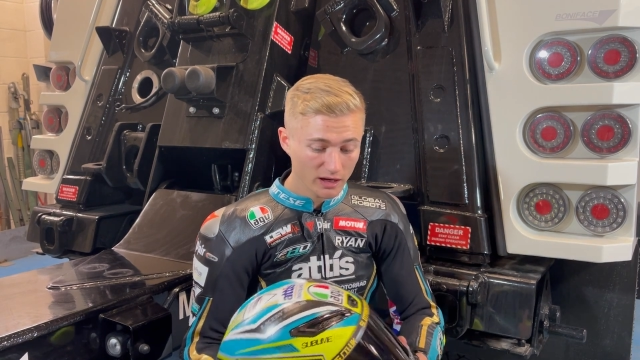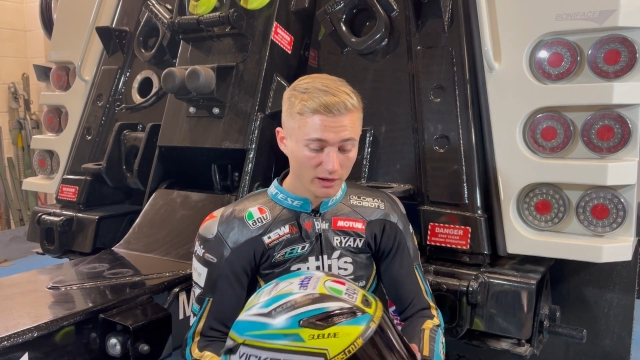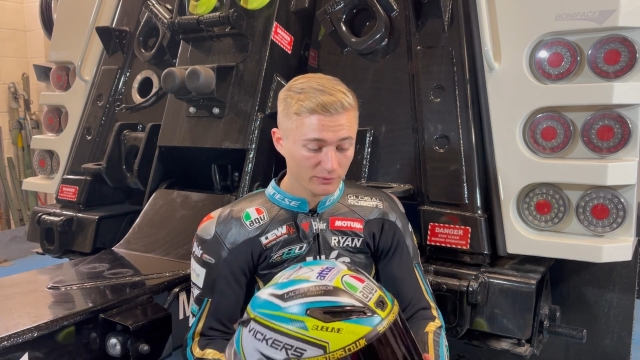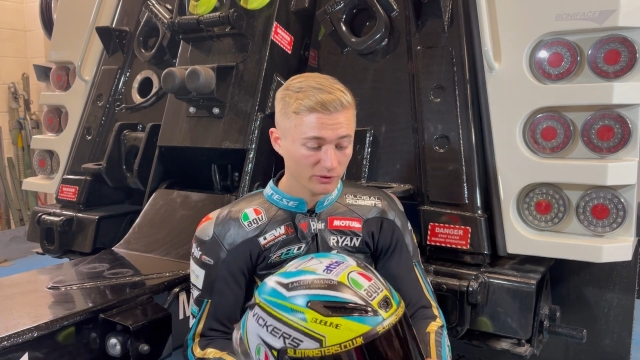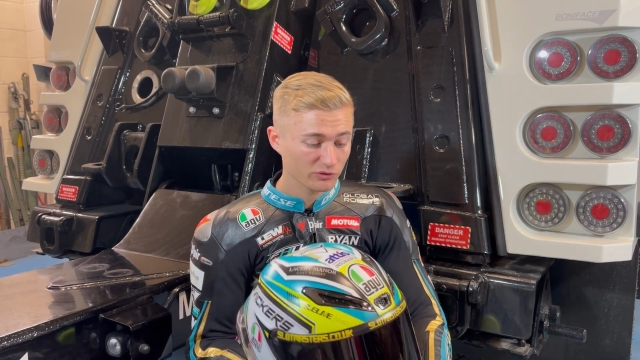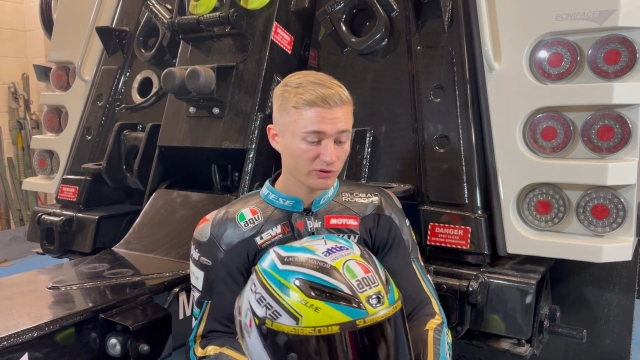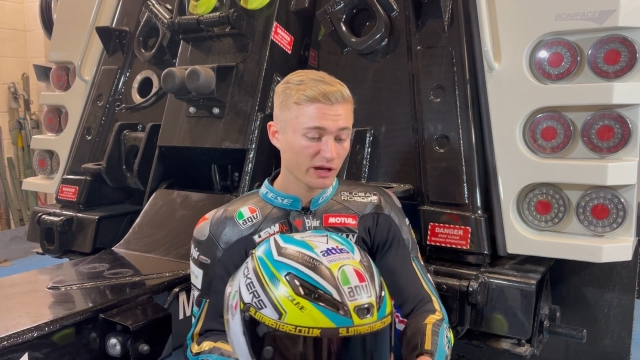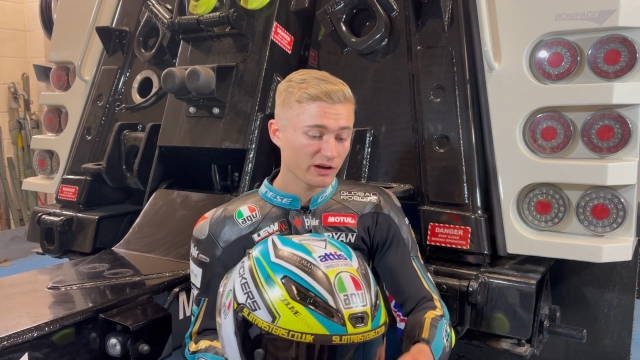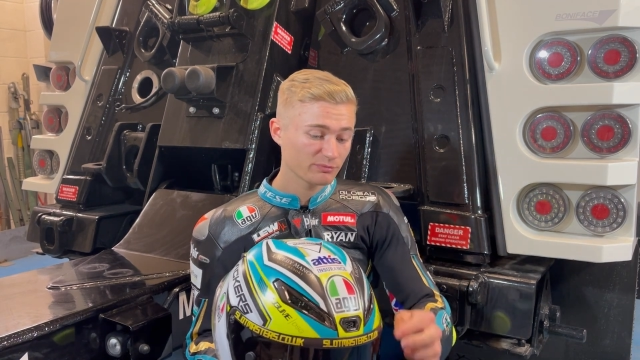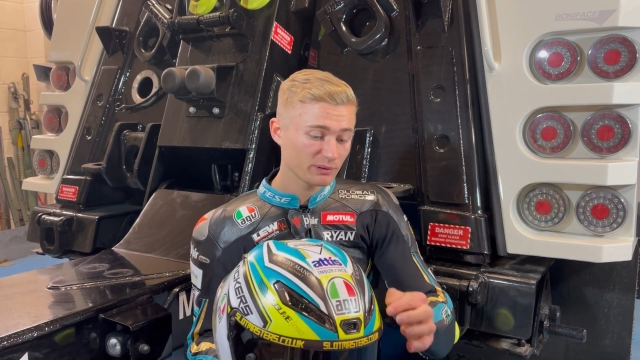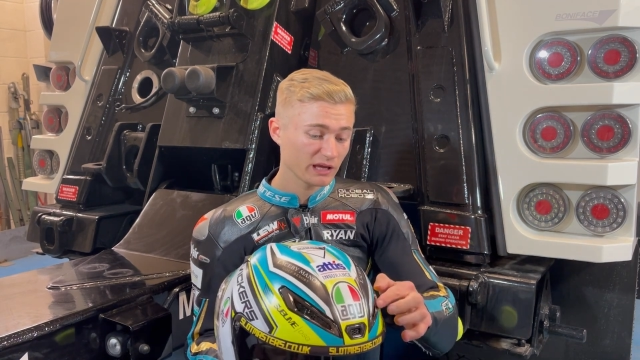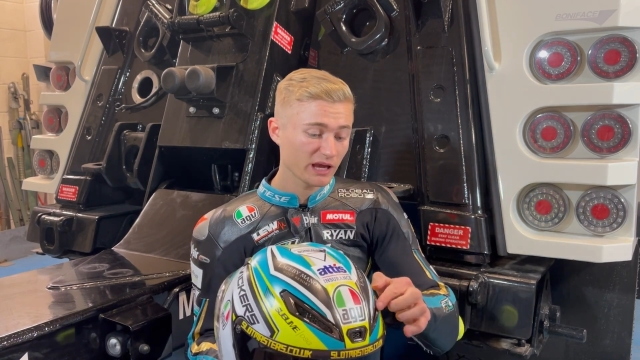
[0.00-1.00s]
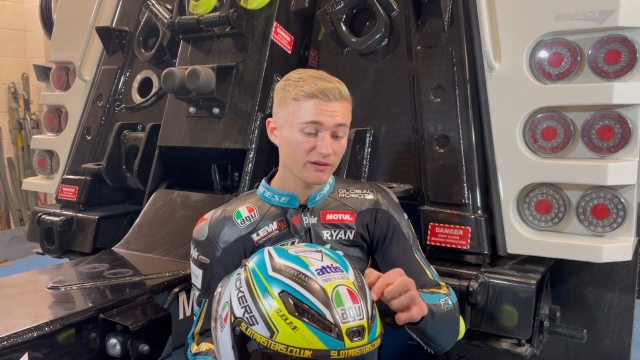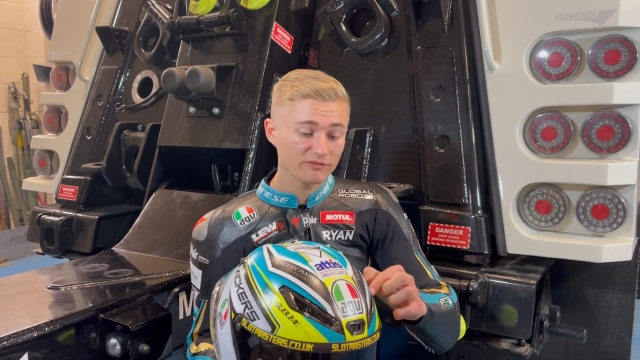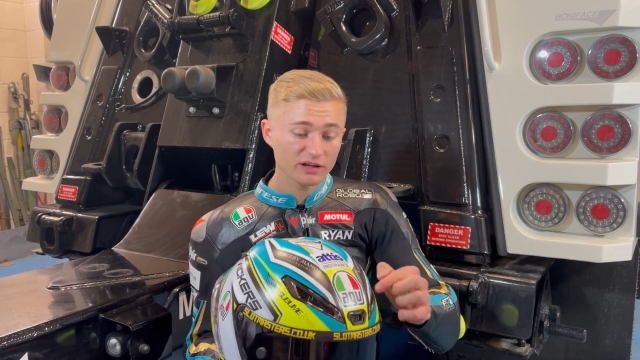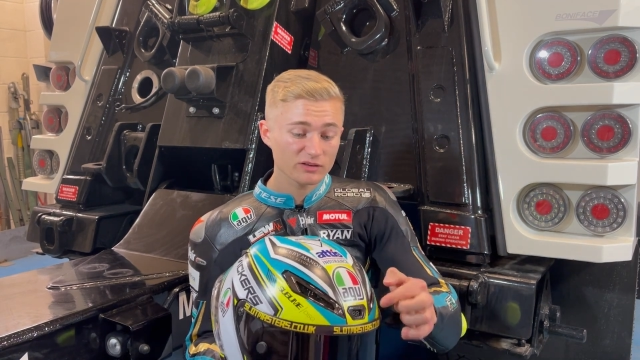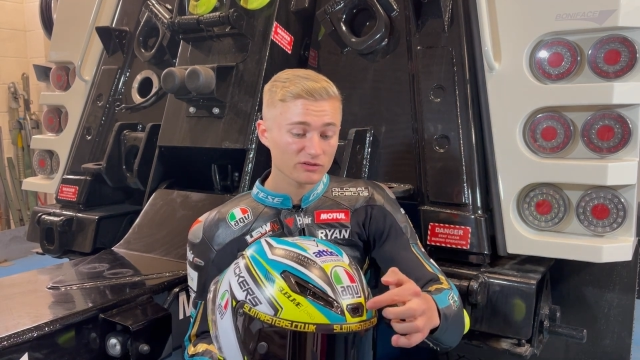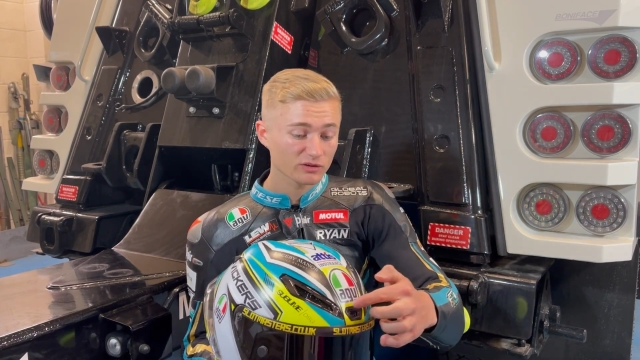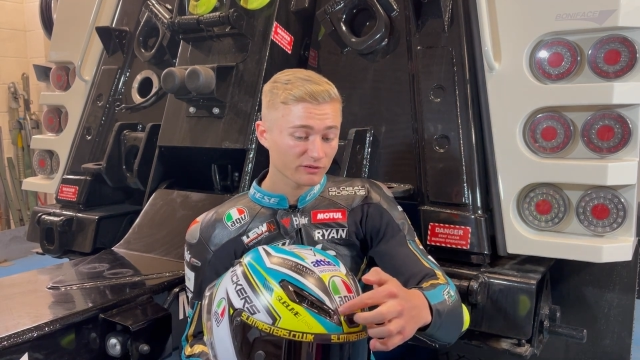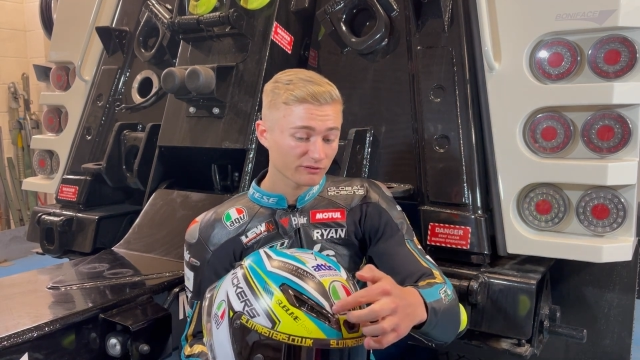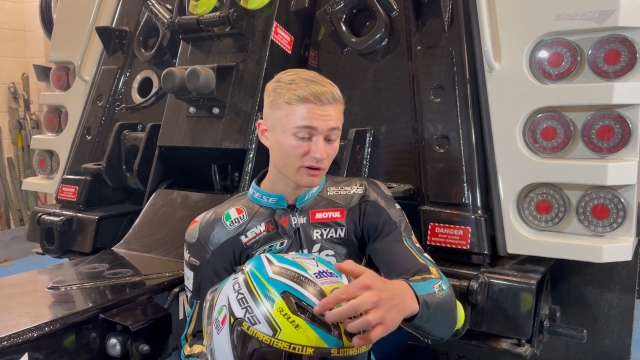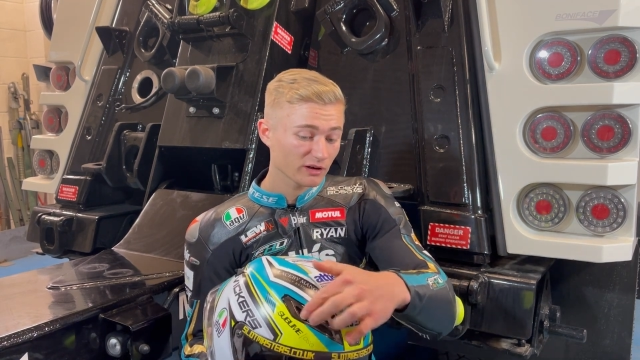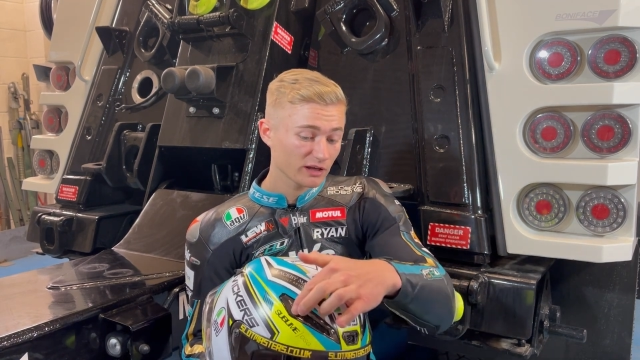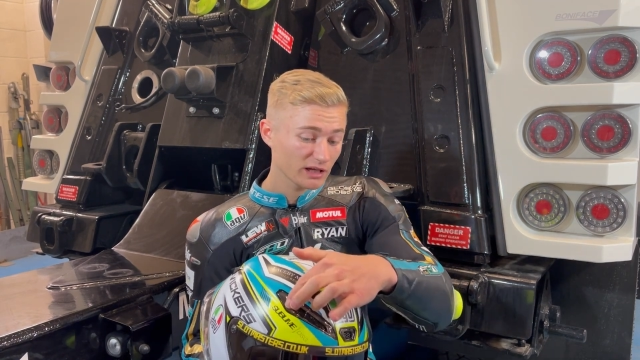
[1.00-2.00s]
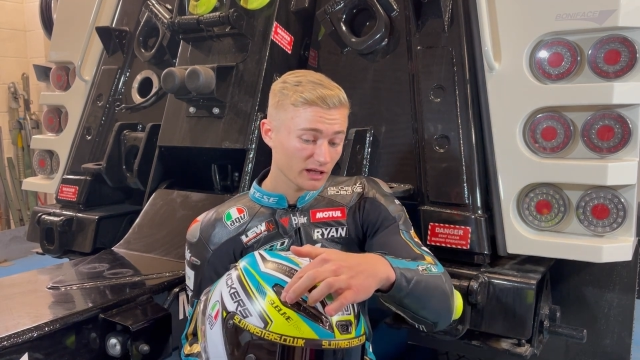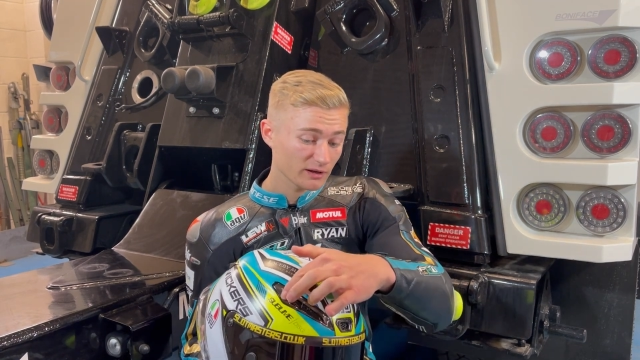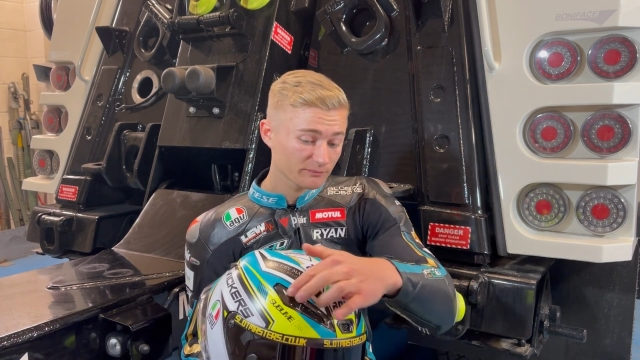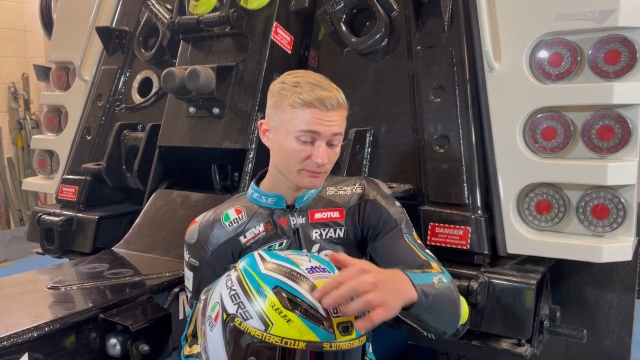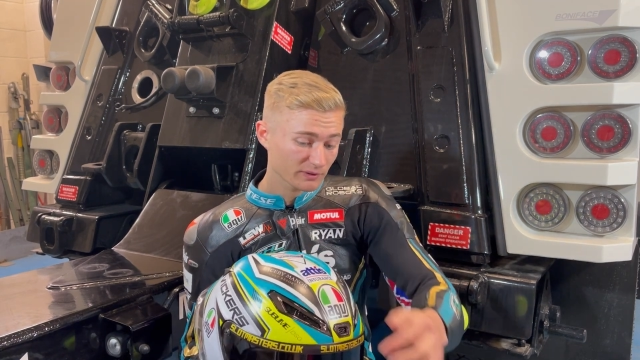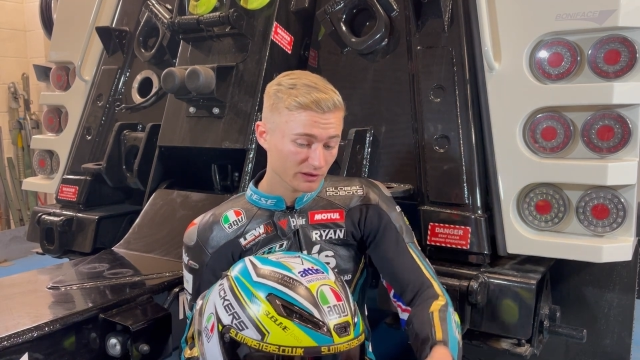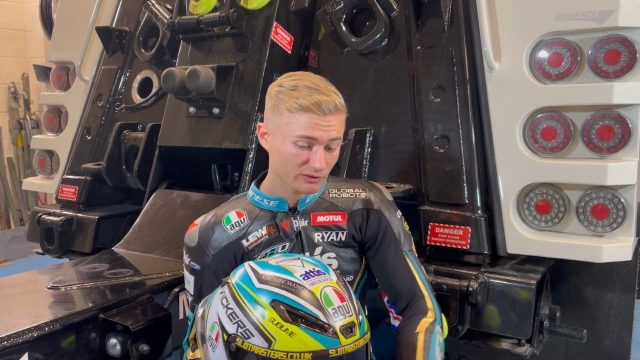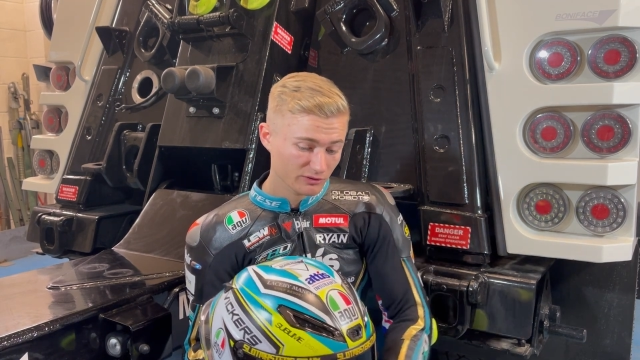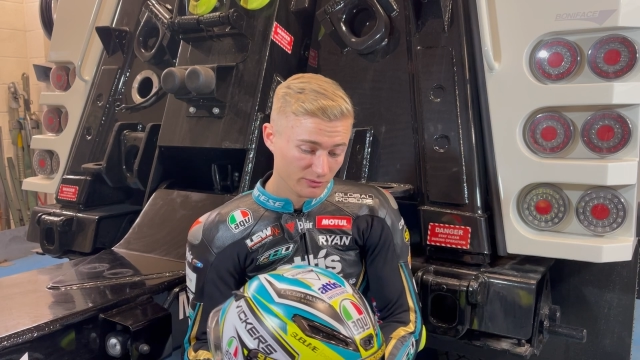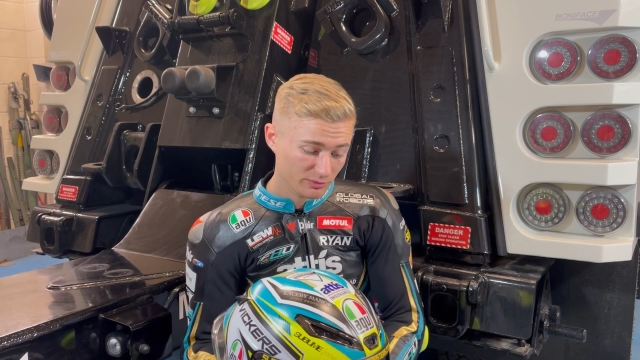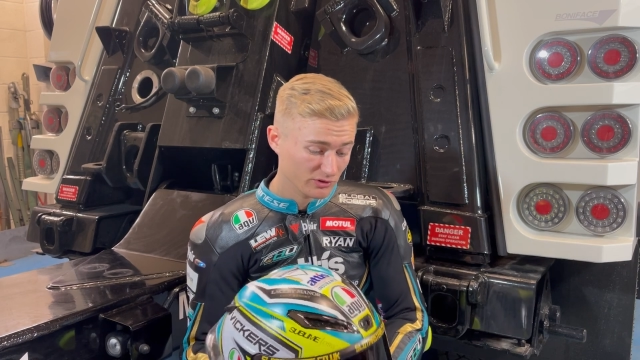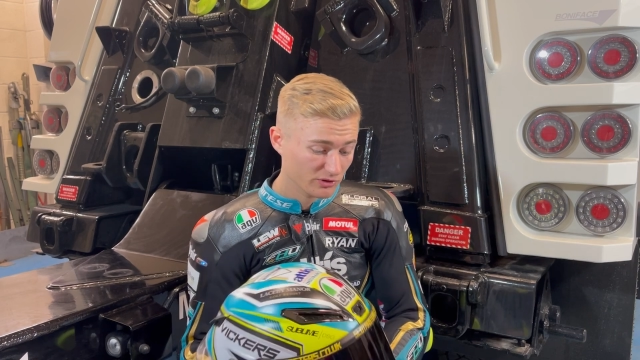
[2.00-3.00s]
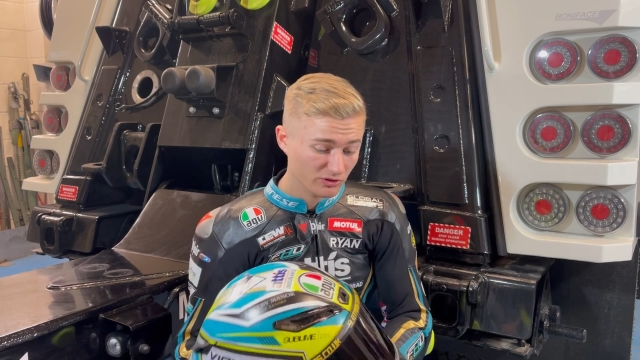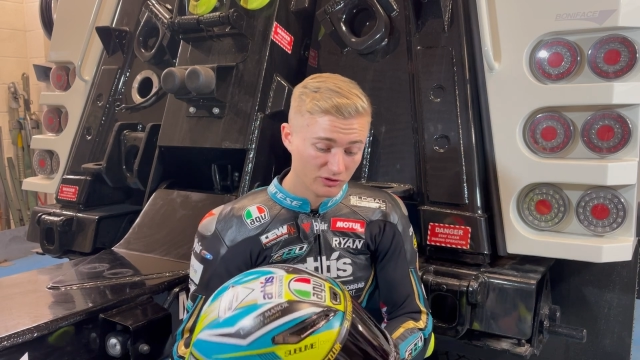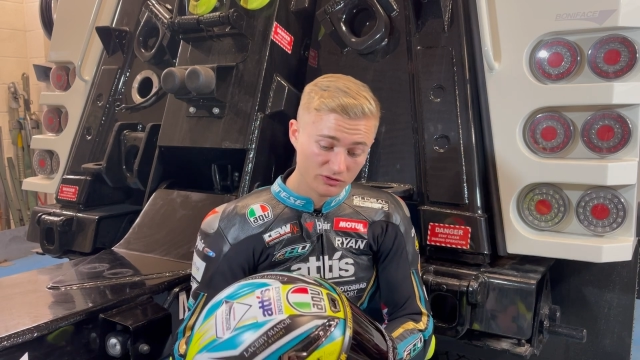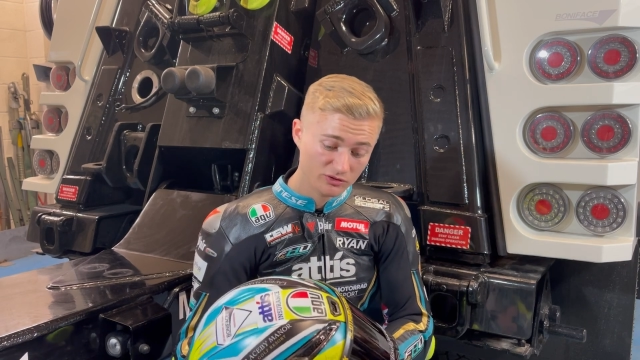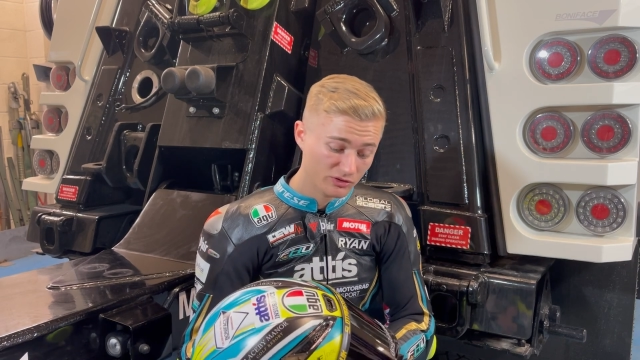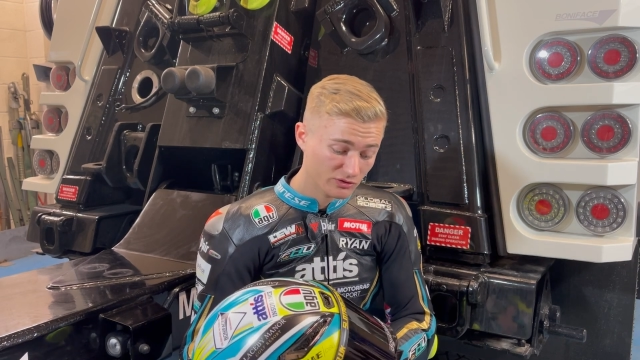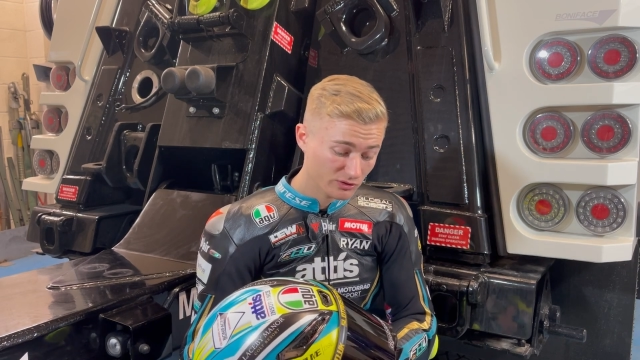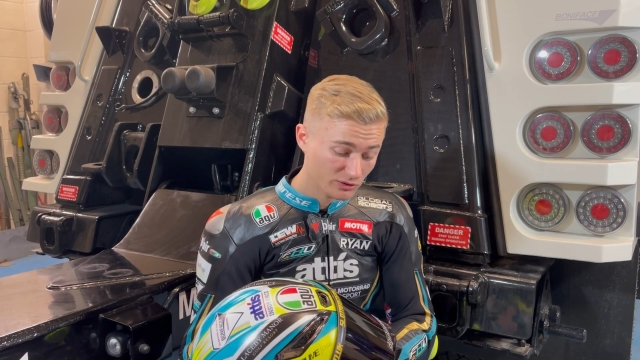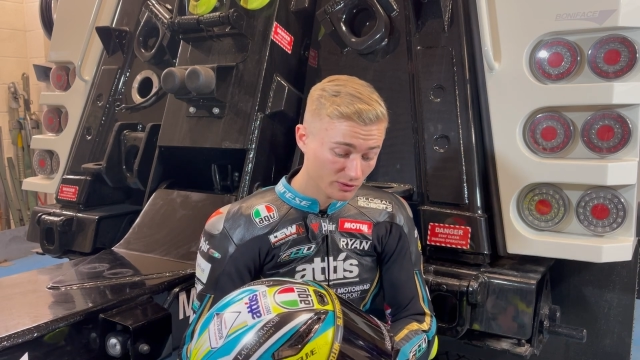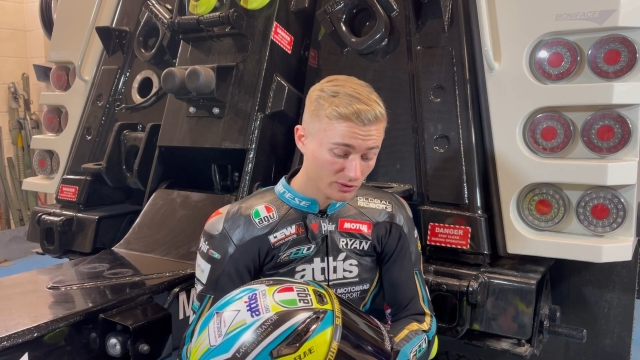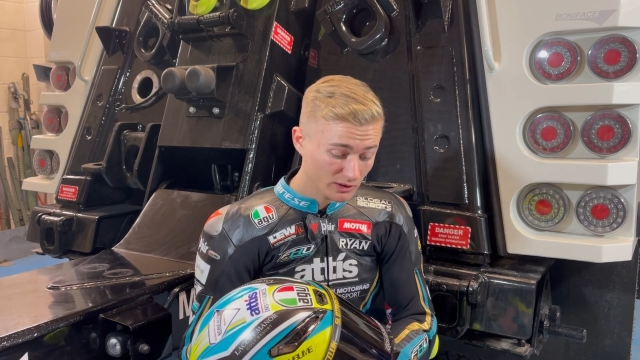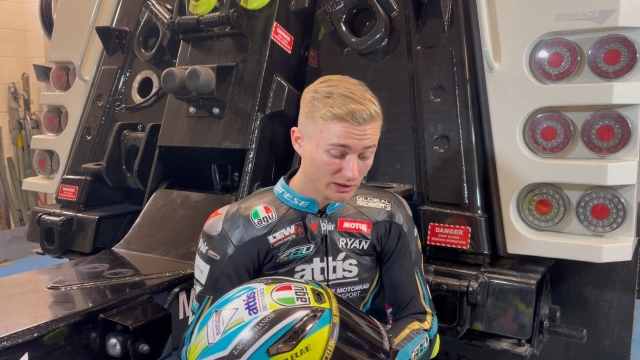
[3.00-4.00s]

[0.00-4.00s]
We also have big air vents on the front here in 3 positions just to